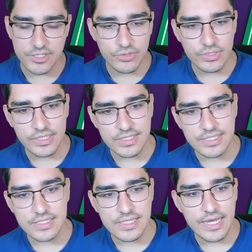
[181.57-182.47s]
So in the
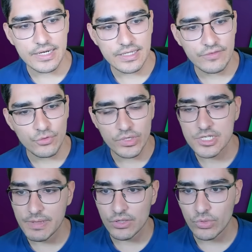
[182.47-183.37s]
sense that if you want to
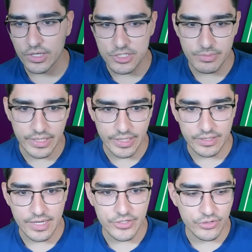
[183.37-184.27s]
spend the 100
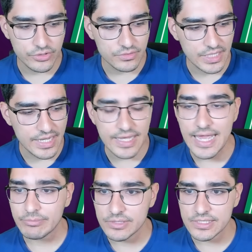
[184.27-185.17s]
million and you're taking
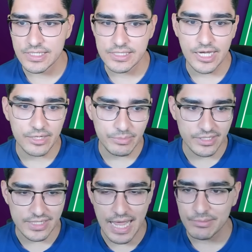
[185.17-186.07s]
captaincy aside,
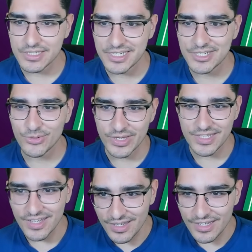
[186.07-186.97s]
because captaincy is always
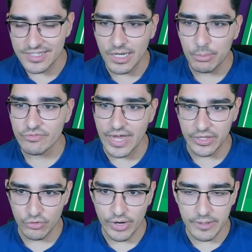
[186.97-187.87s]
double
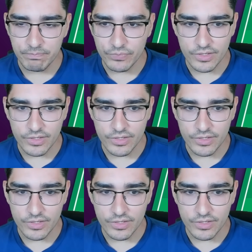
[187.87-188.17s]
value, right?